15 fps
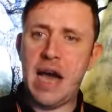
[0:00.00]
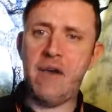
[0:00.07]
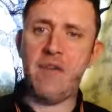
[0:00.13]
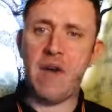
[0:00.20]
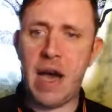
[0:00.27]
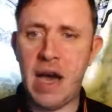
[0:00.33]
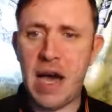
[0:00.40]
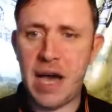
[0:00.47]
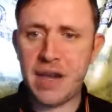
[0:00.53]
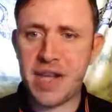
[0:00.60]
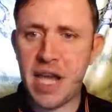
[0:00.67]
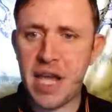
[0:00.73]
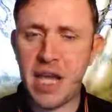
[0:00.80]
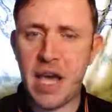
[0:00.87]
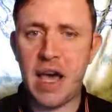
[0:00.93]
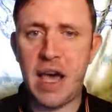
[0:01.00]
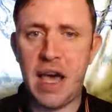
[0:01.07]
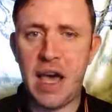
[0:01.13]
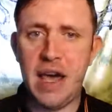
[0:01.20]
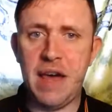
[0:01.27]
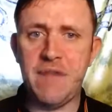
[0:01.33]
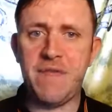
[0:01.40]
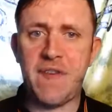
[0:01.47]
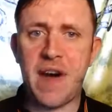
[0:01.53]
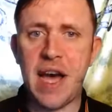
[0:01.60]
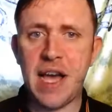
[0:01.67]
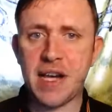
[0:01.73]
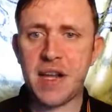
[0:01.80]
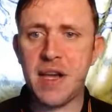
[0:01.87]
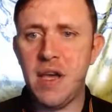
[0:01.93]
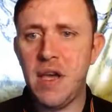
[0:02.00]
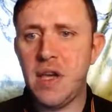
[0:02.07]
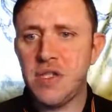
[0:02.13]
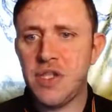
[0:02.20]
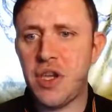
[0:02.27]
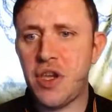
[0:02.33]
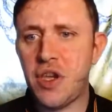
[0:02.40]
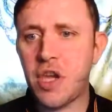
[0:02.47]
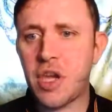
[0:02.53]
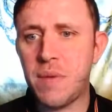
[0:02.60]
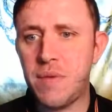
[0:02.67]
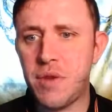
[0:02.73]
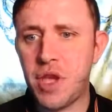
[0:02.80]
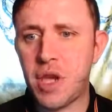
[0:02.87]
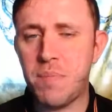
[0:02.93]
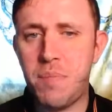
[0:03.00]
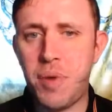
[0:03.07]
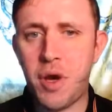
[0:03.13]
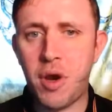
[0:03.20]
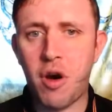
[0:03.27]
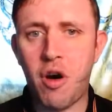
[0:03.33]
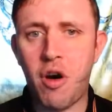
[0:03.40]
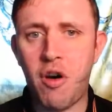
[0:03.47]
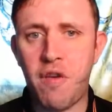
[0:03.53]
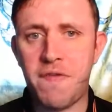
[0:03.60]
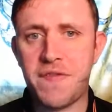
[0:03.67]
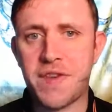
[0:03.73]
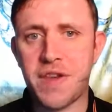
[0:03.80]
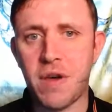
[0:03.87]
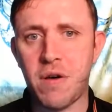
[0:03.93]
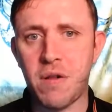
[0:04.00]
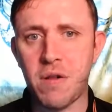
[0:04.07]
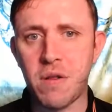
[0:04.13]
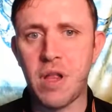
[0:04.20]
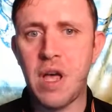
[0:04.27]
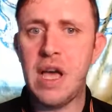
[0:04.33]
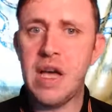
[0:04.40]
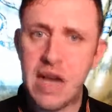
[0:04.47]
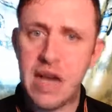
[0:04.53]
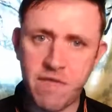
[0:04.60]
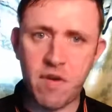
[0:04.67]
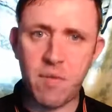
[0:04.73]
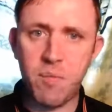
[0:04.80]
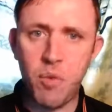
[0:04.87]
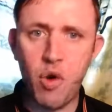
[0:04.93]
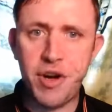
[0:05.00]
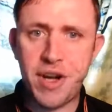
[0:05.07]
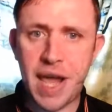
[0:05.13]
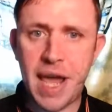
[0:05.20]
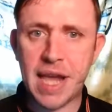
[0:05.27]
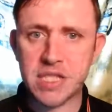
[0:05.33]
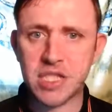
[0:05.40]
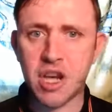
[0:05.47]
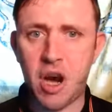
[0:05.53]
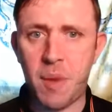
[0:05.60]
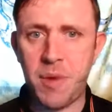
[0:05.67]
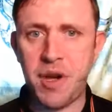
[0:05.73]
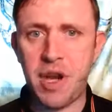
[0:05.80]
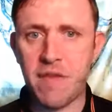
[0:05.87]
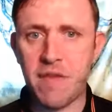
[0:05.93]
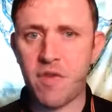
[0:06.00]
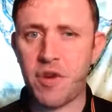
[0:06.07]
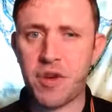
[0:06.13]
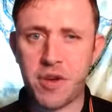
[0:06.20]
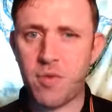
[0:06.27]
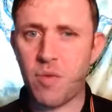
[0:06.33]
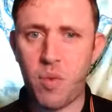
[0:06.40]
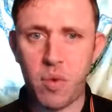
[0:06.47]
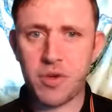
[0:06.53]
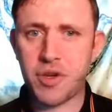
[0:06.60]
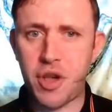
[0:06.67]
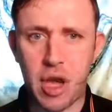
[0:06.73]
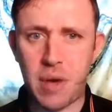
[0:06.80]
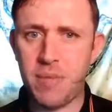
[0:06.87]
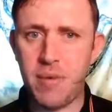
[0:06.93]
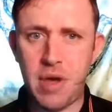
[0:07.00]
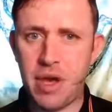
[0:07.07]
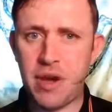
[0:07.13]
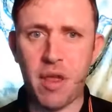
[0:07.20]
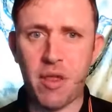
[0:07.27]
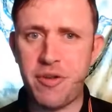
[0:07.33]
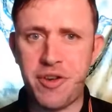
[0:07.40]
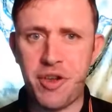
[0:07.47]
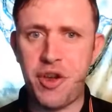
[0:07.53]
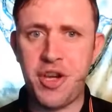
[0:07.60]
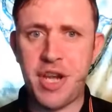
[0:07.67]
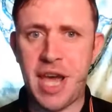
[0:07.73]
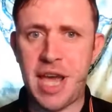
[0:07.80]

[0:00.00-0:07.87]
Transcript: I tell you, in fact, you can put it off till I've got more decks coming. I've got another 2